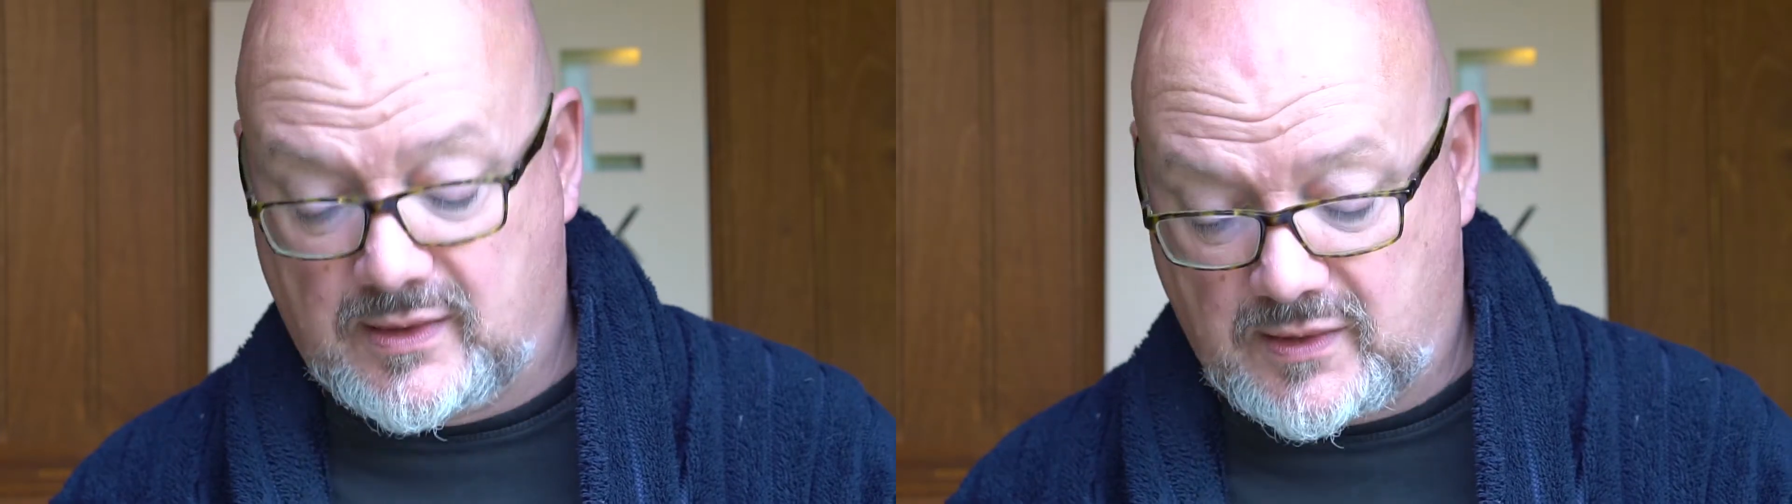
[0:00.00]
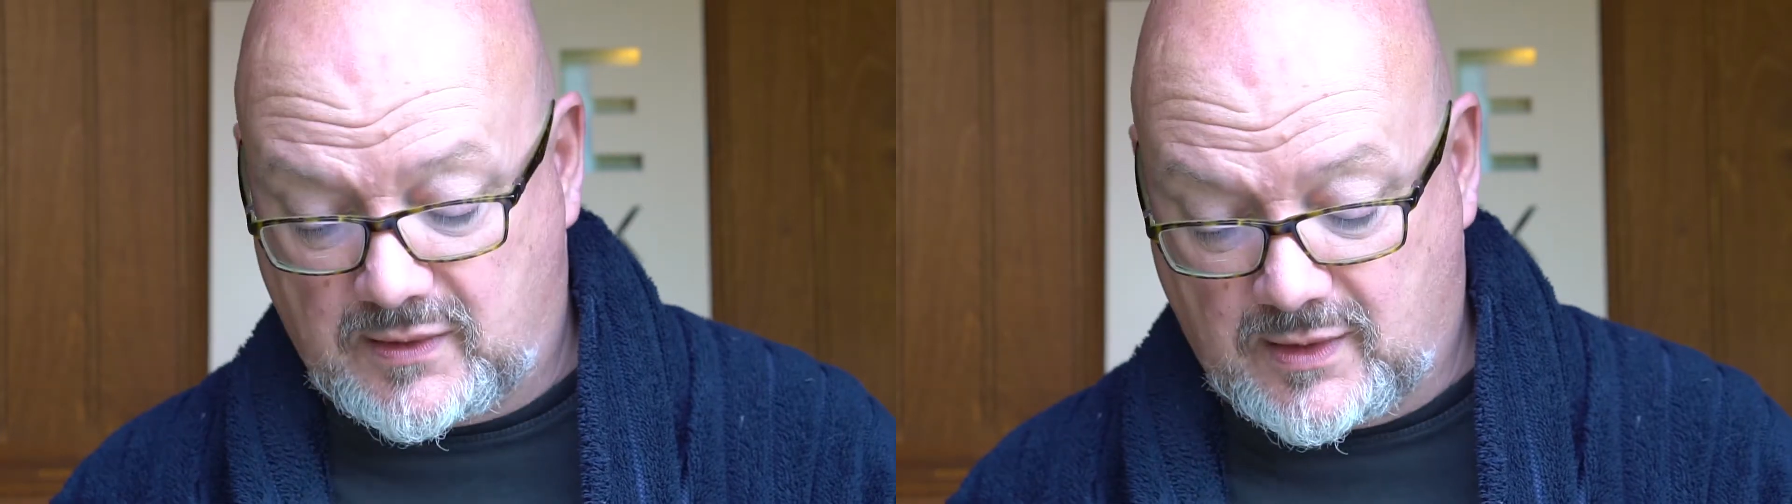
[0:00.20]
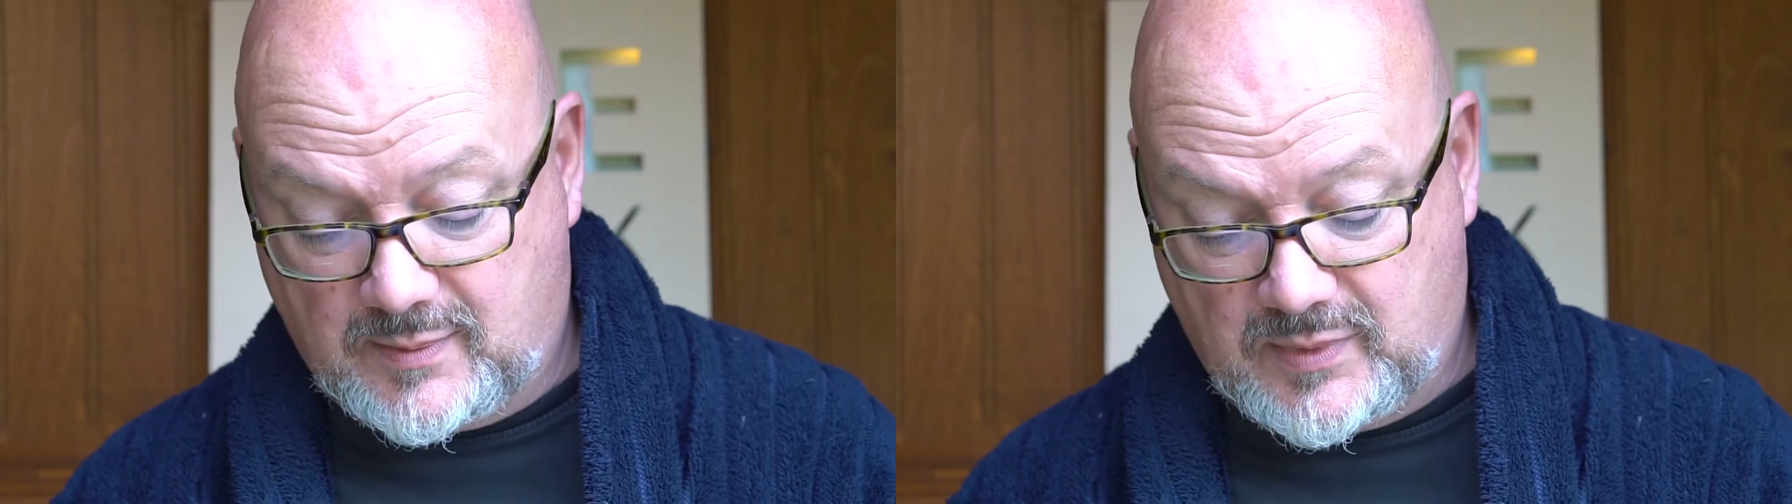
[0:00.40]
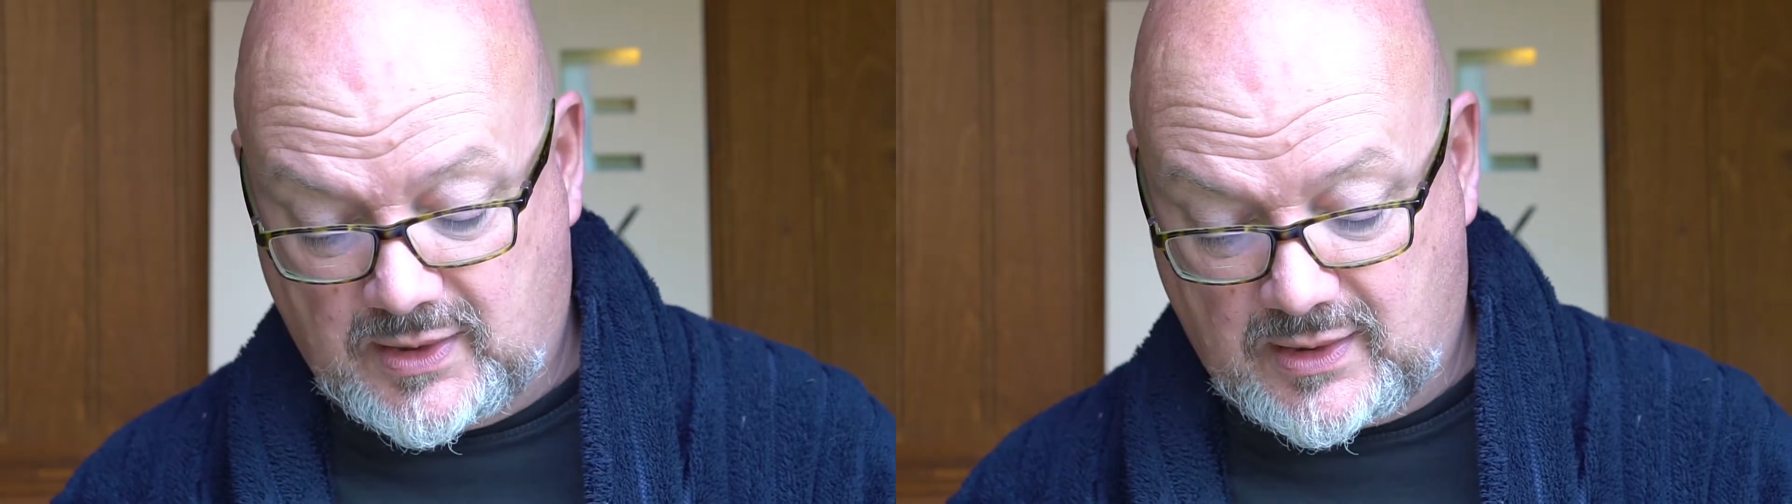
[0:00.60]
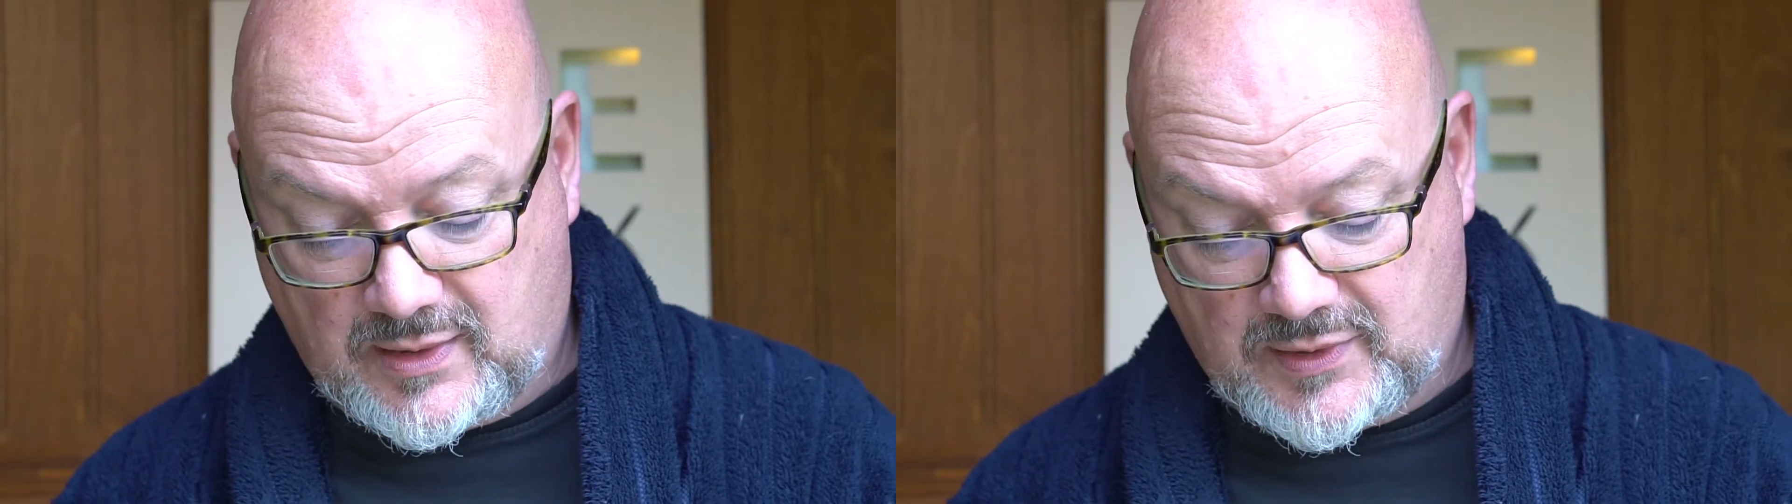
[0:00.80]
There's a time to
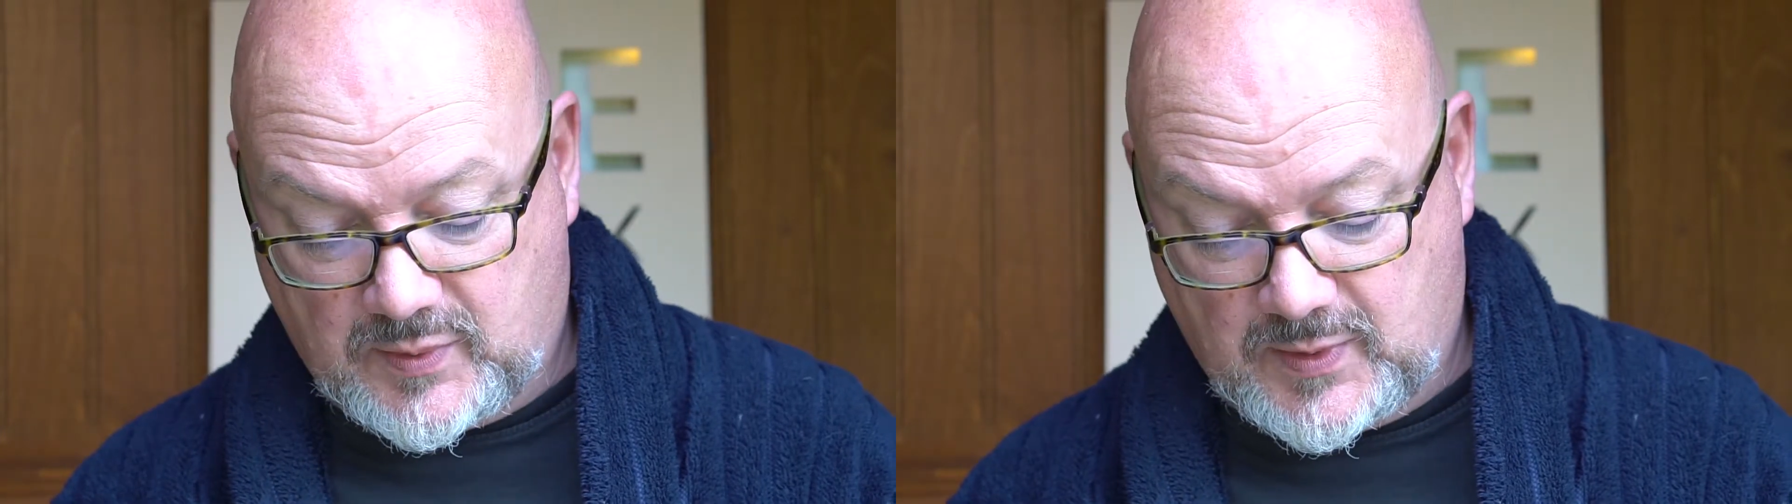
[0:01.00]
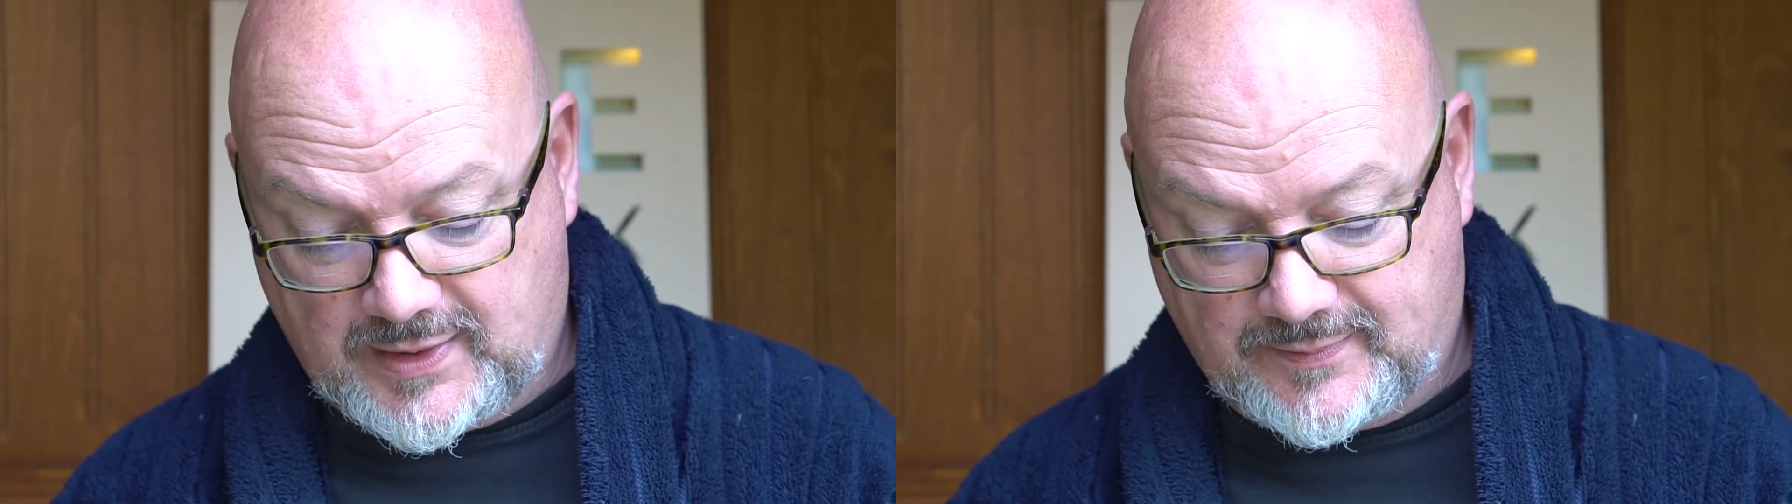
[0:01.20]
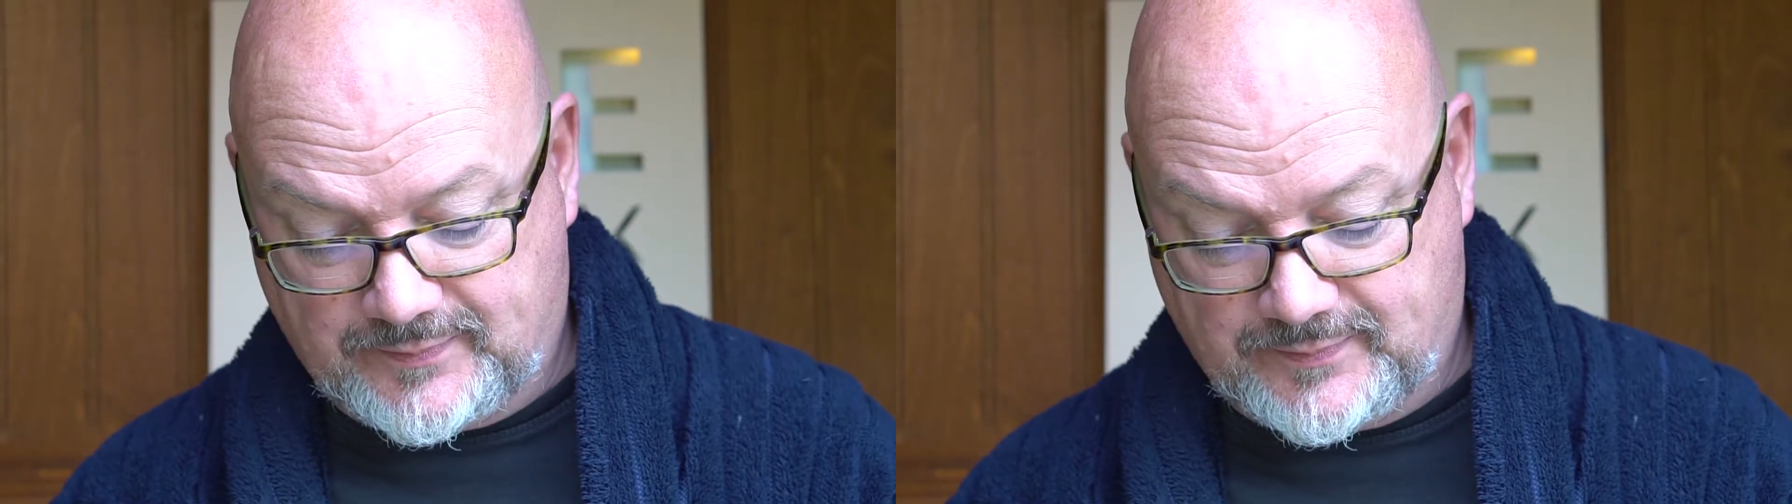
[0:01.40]
cast away.